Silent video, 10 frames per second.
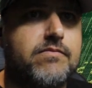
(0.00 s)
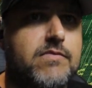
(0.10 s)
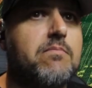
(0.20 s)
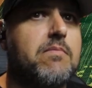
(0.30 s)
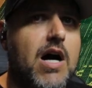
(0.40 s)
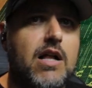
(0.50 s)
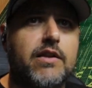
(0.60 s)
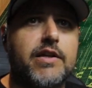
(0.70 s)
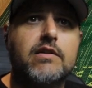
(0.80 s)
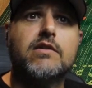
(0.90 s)

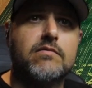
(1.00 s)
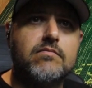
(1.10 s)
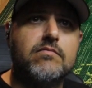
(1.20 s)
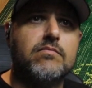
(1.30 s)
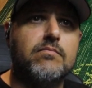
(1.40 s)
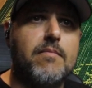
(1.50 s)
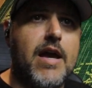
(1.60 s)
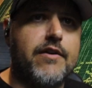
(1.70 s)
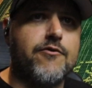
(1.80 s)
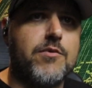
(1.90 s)
timbali
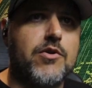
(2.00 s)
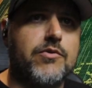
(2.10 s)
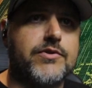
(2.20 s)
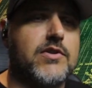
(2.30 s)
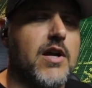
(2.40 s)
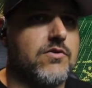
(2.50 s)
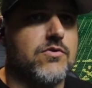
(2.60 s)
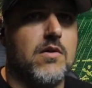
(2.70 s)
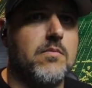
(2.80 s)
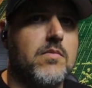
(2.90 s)
made from an old snare
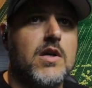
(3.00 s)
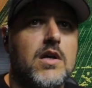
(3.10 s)
drum.